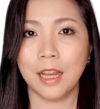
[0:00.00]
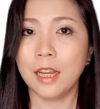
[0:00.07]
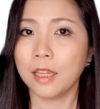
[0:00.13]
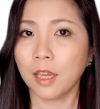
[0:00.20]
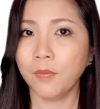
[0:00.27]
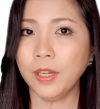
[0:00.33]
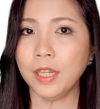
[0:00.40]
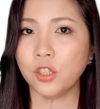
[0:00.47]

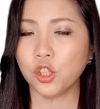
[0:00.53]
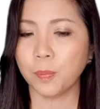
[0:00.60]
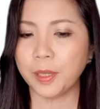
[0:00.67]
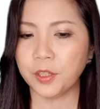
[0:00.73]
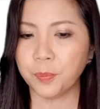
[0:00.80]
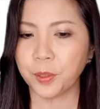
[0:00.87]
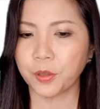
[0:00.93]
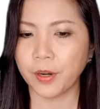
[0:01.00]
Given a
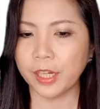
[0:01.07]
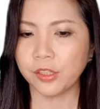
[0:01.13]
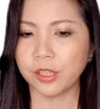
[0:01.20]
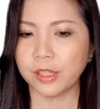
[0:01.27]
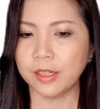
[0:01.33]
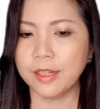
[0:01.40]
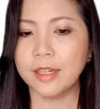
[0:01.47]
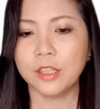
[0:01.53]
geometric
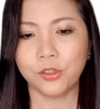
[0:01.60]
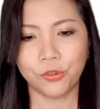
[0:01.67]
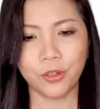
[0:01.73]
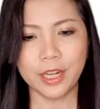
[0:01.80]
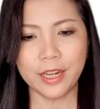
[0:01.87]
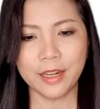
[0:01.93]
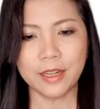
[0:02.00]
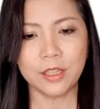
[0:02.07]
progression,
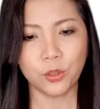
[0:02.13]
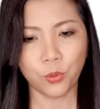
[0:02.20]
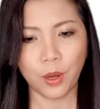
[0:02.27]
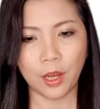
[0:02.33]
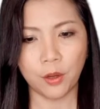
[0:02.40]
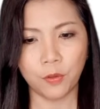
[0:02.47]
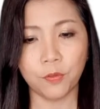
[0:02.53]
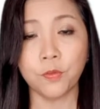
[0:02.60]
3,
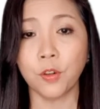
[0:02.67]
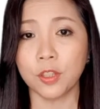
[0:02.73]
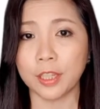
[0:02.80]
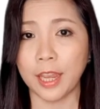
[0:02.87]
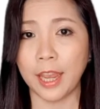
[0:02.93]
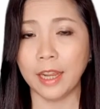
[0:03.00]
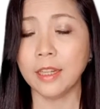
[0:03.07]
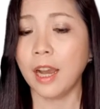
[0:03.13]
12,
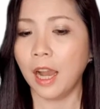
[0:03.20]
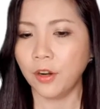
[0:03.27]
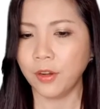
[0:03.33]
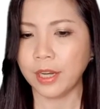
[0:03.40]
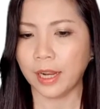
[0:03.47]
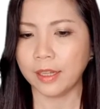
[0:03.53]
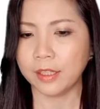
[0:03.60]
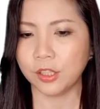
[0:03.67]
48,
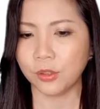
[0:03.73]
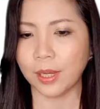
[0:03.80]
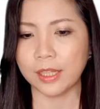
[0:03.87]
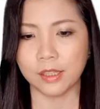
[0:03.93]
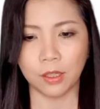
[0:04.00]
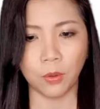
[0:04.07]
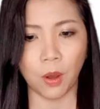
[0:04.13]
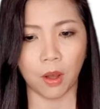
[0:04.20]
192, and
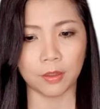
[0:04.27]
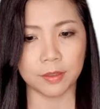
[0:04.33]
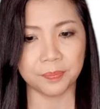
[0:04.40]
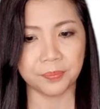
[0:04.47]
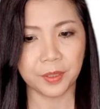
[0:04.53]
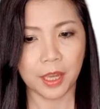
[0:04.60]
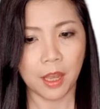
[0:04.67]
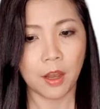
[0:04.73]
so on,
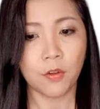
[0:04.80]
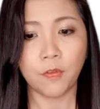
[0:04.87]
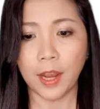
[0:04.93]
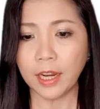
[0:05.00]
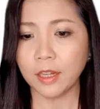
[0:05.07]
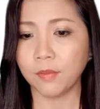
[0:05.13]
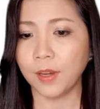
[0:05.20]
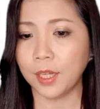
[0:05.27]

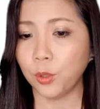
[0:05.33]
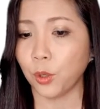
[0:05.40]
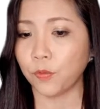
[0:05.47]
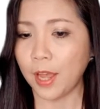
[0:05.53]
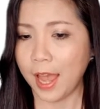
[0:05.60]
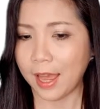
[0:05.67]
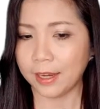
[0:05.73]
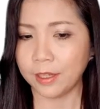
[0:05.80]
find the value of
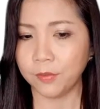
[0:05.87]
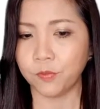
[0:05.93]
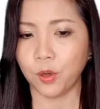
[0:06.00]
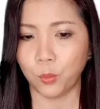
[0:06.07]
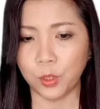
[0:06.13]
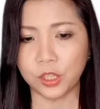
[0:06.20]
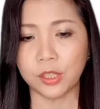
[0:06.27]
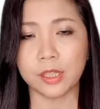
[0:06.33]
n for
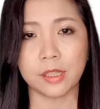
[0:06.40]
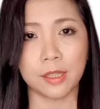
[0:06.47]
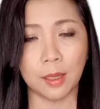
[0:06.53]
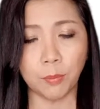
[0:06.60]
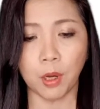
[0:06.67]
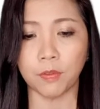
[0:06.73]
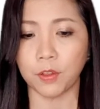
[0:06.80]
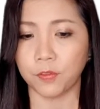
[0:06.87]
which the
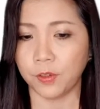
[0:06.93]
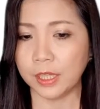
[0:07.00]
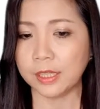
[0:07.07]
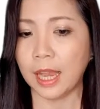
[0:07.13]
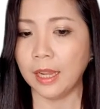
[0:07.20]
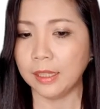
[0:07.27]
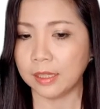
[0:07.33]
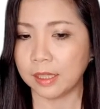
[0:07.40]
sum of the
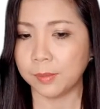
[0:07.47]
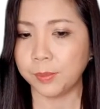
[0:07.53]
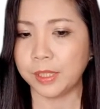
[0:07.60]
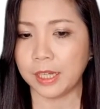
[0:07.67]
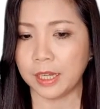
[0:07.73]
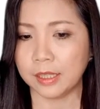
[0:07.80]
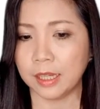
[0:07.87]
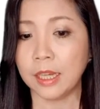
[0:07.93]
first n terms
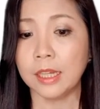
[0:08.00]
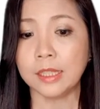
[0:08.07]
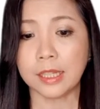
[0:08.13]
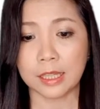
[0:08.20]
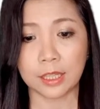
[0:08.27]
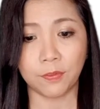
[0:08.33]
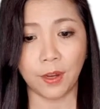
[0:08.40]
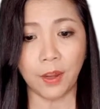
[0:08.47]
is
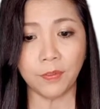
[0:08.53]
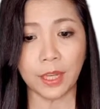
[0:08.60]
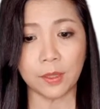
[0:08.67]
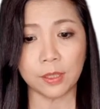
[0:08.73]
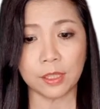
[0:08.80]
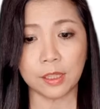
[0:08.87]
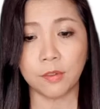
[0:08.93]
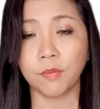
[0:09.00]

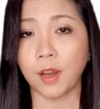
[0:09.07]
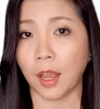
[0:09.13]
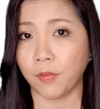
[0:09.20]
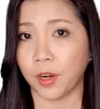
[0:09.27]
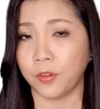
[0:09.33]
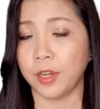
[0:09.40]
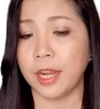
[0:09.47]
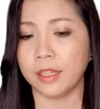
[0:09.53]

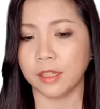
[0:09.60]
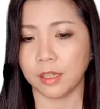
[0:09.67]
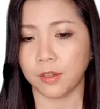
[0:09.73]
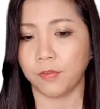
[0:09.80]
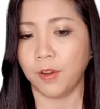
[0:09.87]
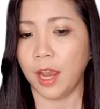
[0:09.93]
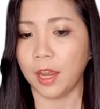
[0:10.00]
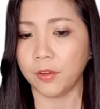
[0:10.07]

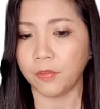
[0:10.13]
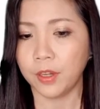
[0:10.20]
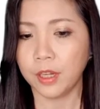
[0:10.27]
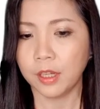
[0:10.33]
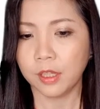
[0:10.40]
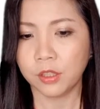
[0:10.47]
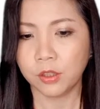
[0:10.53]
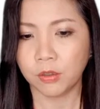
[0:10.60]
65,535.
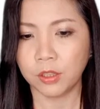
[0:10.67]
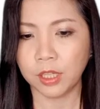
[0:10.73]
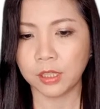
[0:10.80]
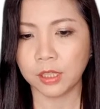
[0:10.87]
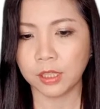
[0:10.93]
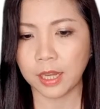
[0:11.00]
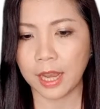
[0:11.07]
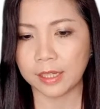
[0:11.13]
So this
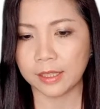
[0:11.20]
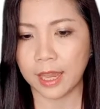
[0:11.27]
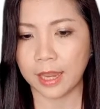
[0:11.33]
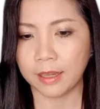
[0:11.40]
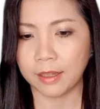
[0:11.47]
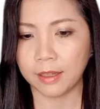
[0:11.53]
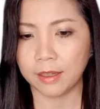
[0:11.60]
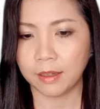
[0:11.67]
is the
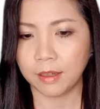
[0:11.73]
Sn.